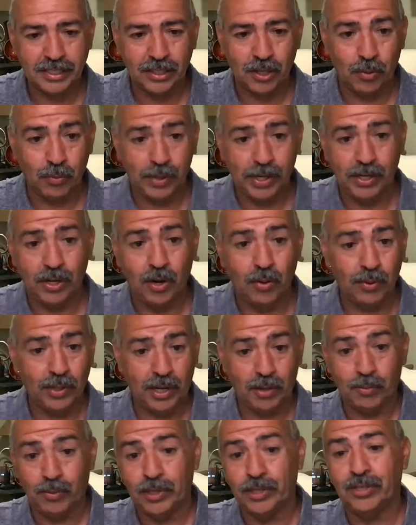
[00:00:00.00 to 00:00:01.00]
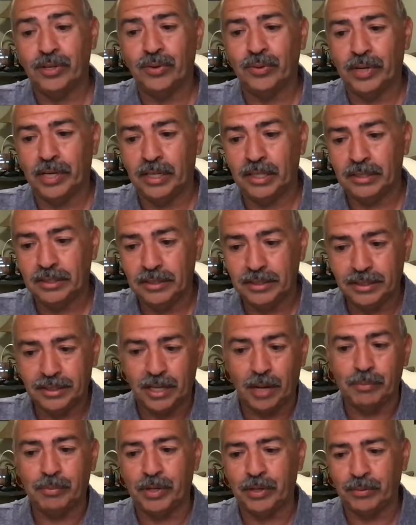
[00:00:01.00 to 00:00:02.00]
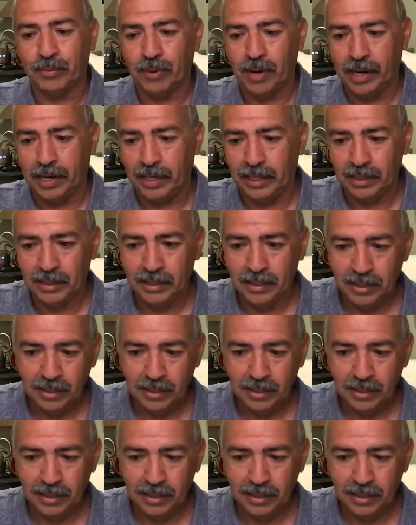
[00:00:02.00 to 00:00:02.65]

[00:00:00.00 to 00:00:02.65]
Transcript: So we know that we're doing something right